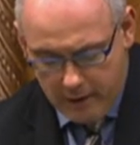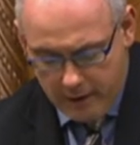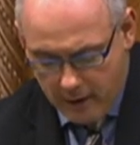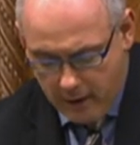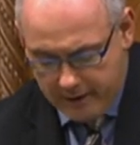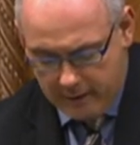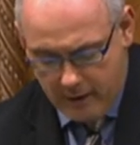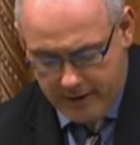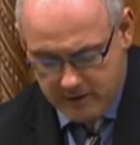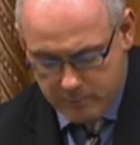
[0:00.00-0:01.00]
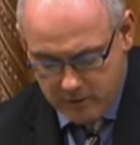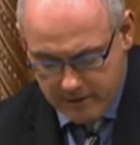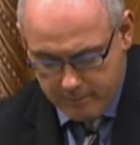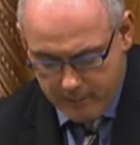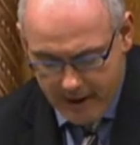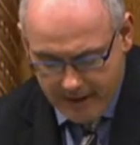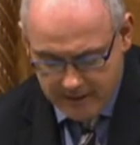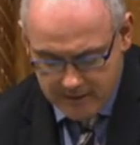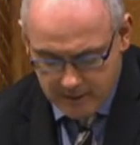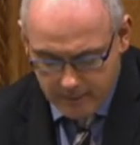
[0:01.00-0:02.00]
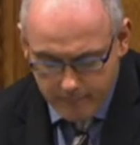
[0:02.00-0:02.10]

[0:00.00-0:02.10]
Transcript: guidelines put in place.